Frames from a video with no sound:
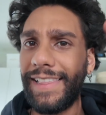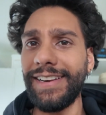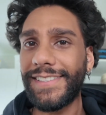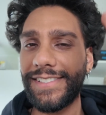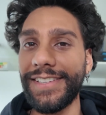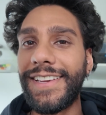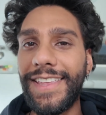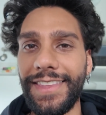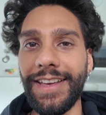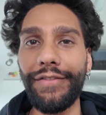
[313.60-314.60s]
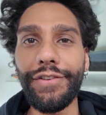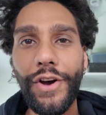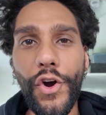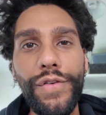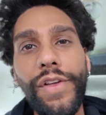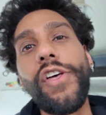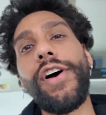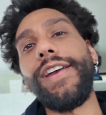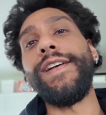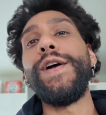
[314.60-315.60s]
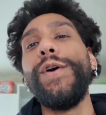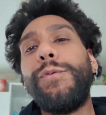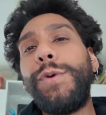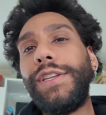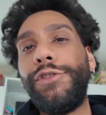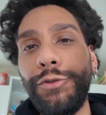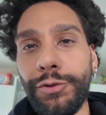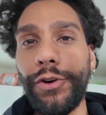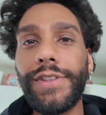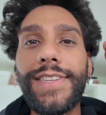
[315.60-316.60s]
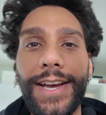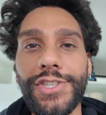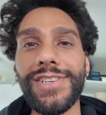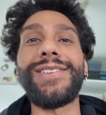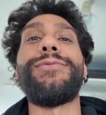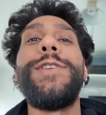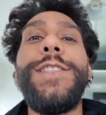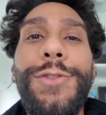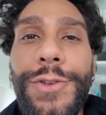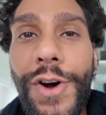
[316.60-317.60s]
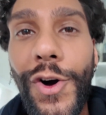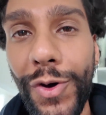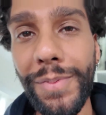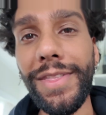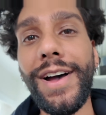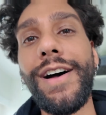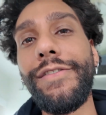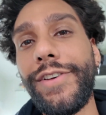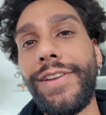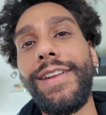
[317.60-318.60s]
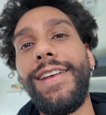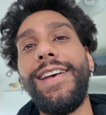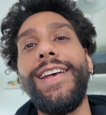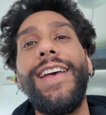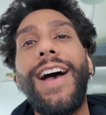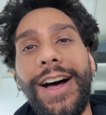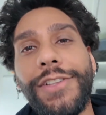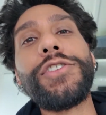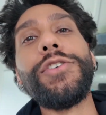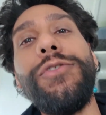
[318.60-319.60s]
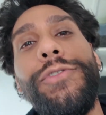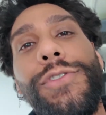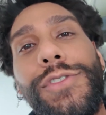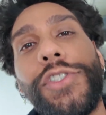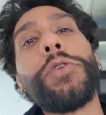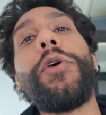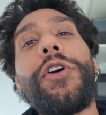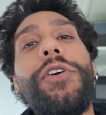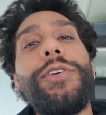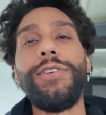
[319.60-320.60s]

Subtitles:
Let it sit in the oven overnight. We do not touch it. We do not open the oven until tomorrow.